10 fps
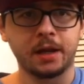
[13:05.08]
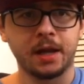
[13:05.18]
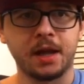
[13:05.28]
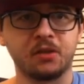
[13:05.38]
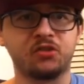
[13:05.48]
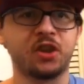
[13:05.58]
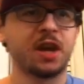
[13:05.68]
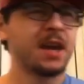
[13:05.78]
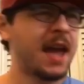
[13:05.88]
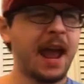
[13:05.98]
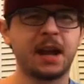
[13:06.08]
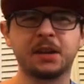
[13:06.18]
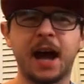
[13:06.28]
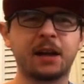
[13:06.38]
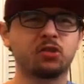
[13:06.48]
it is,
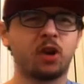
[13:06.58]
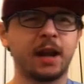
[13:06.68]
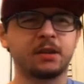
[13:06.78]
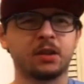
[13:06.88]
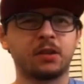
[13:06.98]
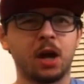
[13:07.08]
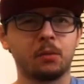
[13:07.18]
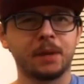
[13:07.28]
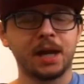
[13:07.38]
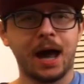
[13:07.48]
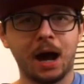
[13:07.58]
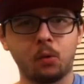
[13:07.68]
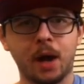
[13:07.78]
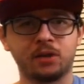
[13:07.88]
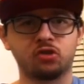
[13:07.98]
and not try to tell me
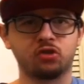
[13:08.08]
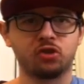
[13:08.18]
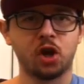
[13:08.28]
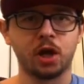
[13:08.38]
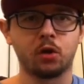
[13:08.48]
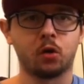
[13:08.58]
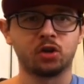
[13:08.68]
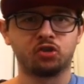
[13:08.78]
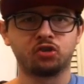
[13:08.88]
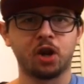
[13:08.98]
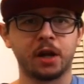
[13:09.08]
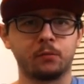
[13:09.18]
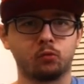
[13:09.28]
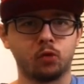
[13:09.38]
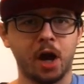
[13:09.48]
how I should or
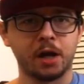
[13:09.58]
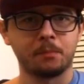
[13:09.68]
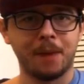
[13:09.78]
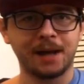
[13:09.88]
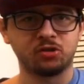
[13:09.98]
shouldn't run my